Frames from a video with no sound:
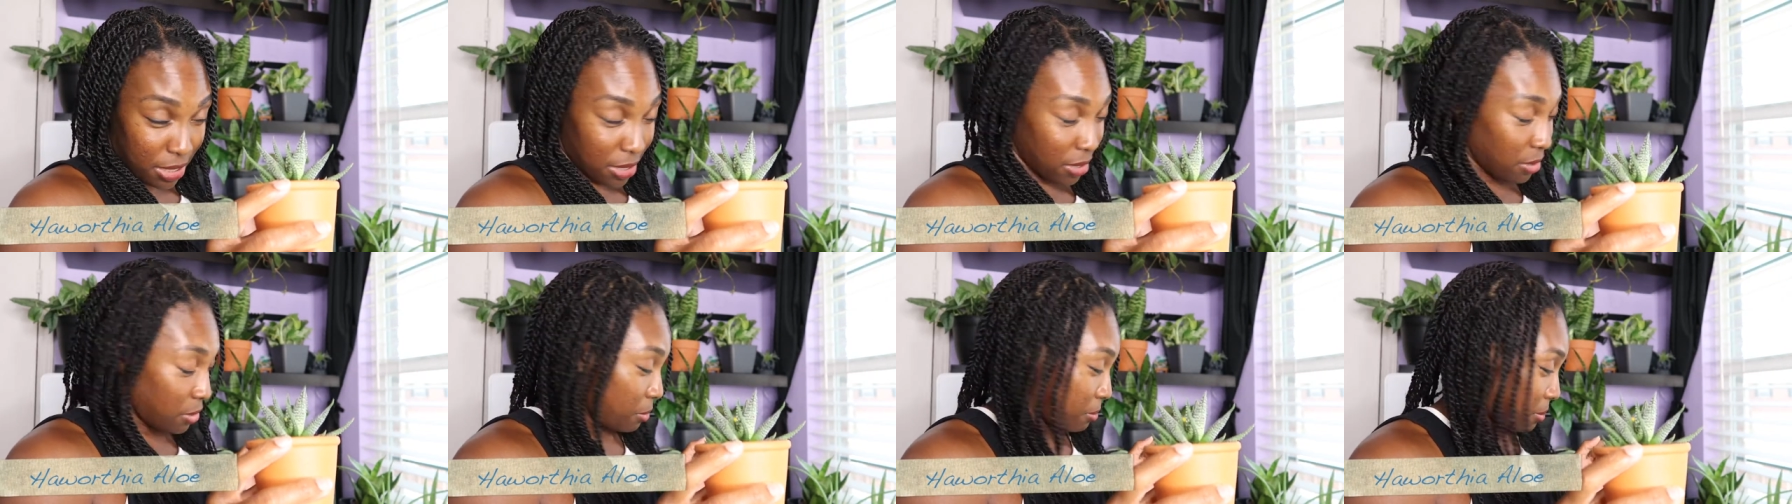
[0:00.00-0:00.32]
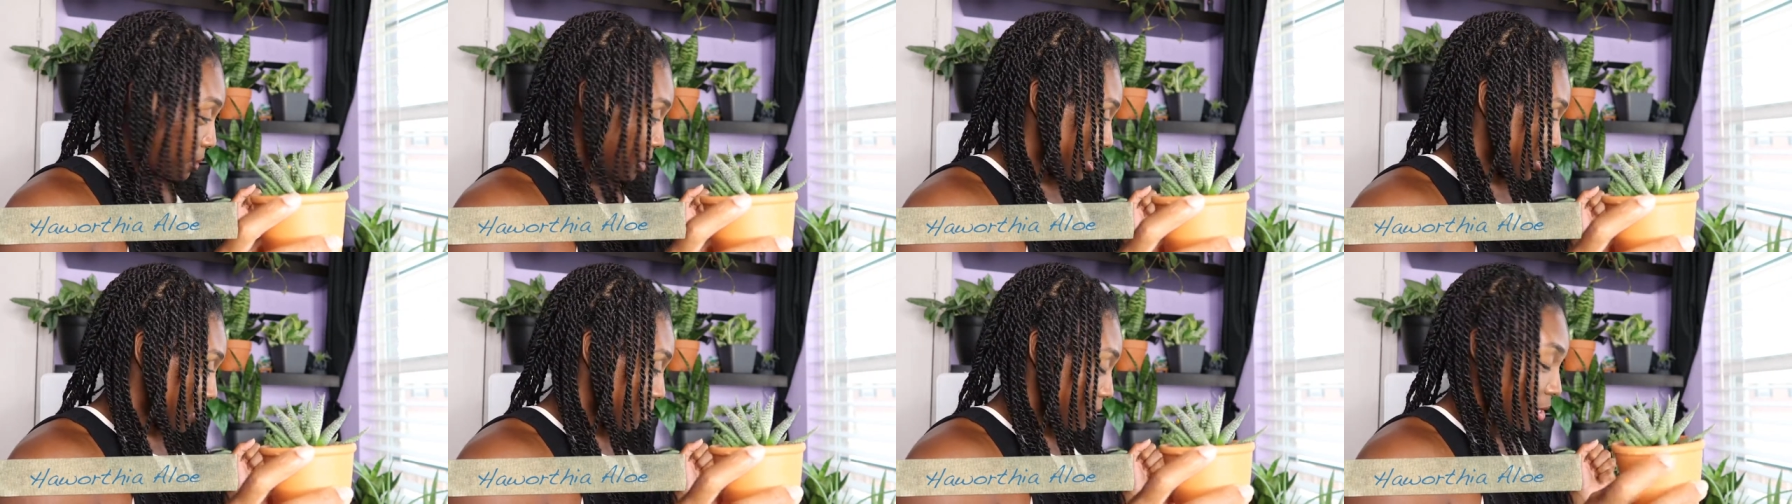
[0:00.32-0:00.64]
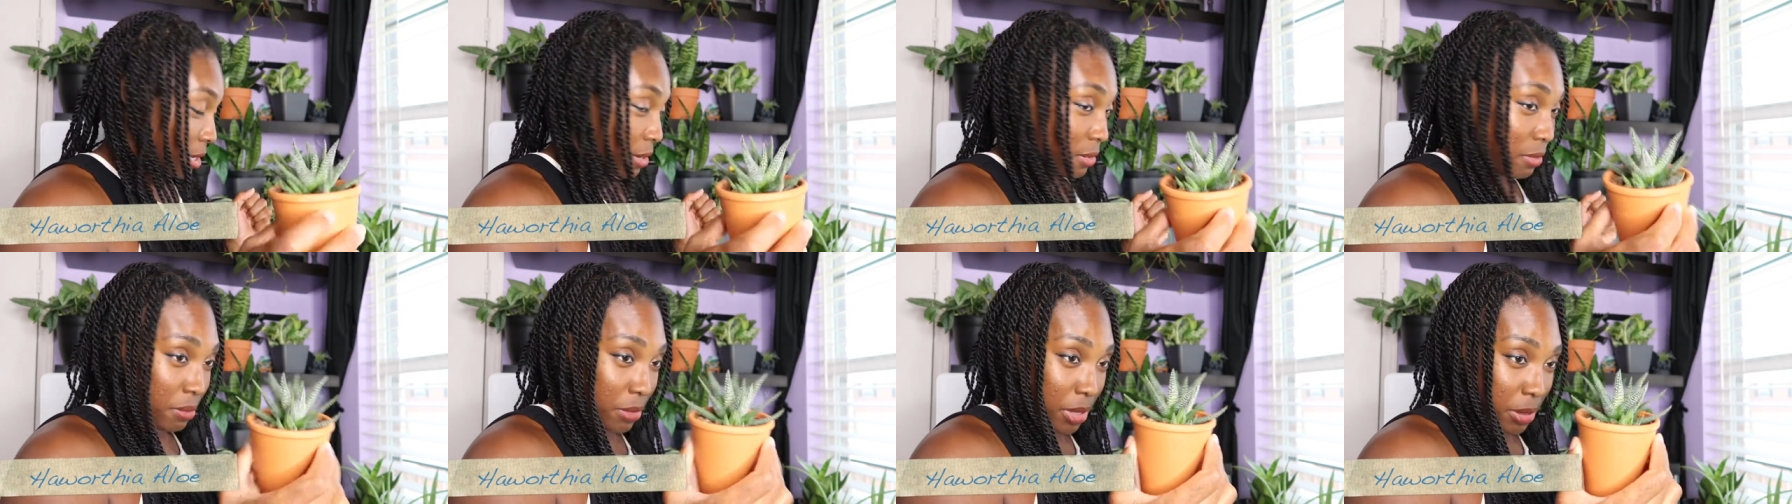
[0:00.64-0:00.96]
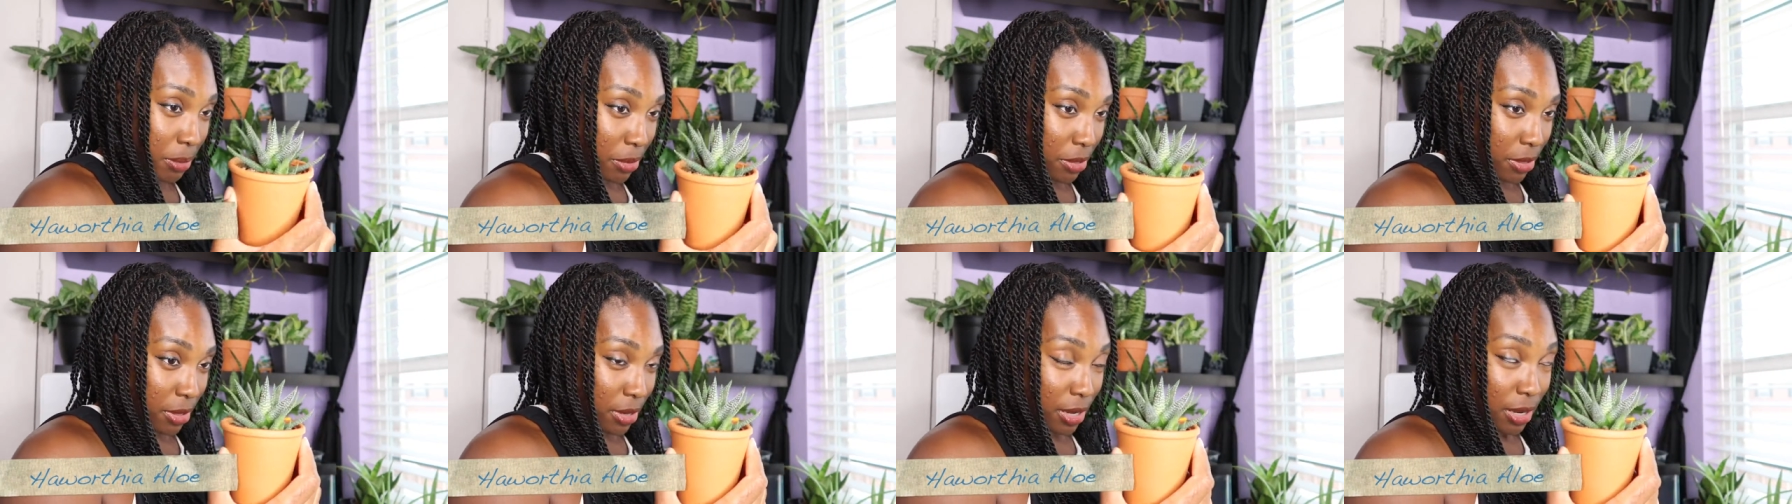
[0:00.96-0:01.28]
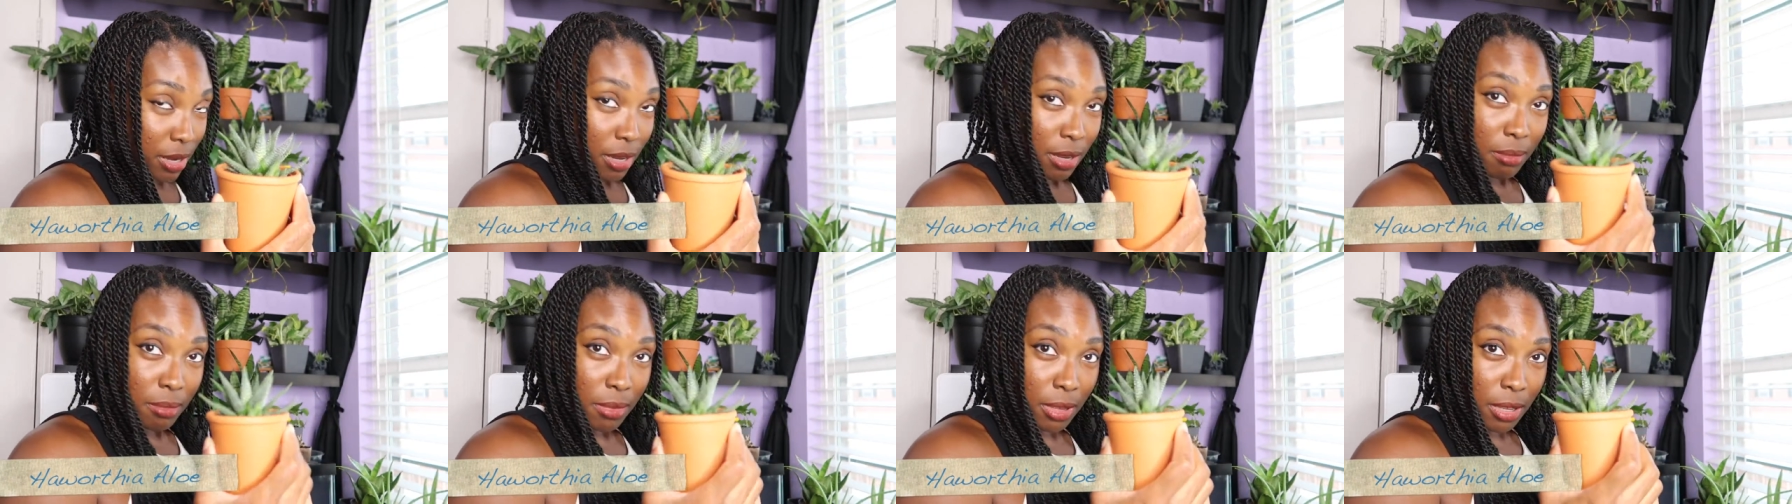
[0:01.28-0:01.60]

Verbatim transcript: ala, but I can't remember the name.